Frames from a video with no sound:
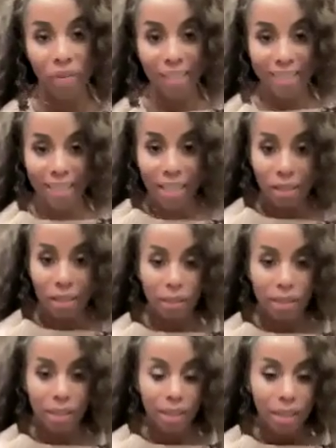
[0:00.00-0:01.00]
pelvic
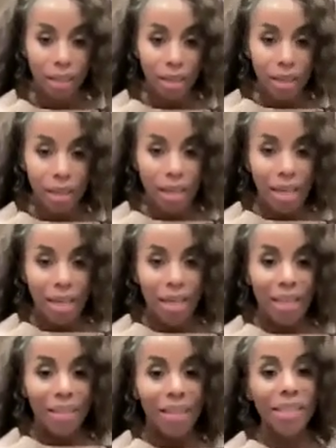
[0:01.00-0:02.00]
tilts,
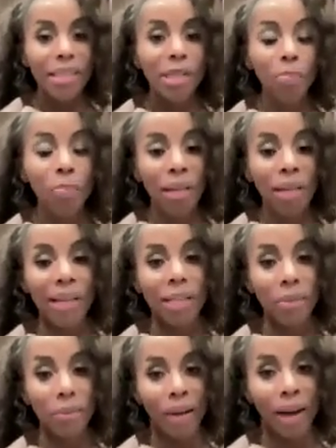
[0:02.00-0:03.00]
this is a
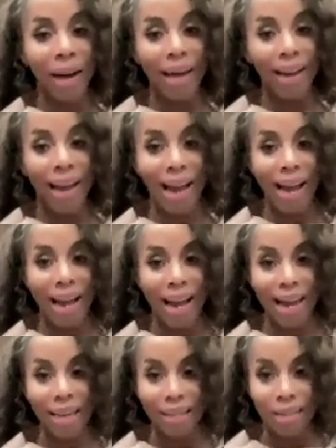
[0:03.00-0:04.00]
place where I
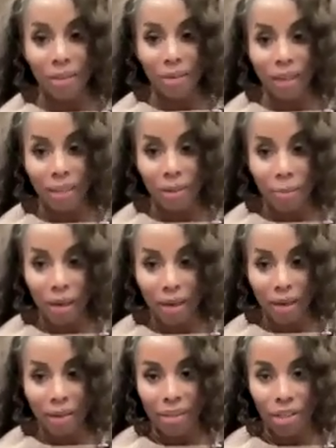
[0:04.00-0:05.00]
highly
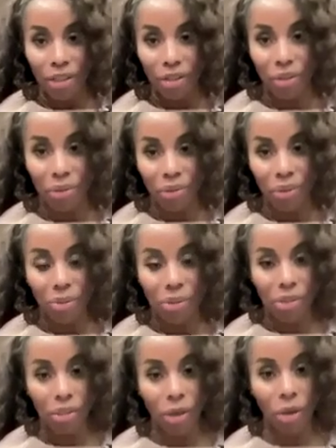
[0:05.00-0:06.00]
recommend you
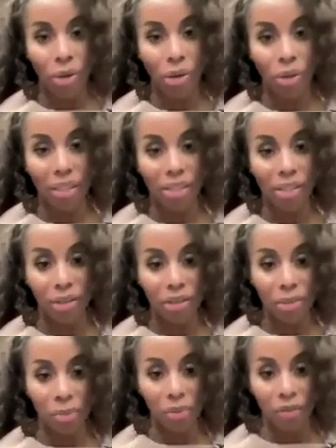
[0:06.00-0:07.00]
slowly start
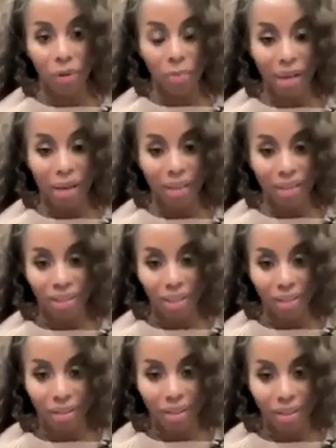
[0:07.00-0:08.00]
to move your body
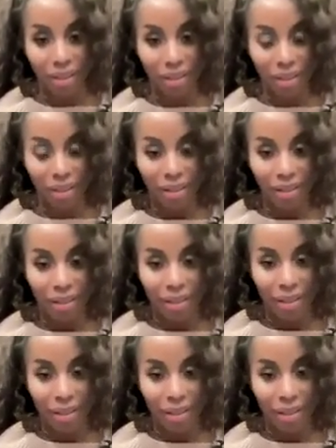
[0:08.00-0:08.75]
gently,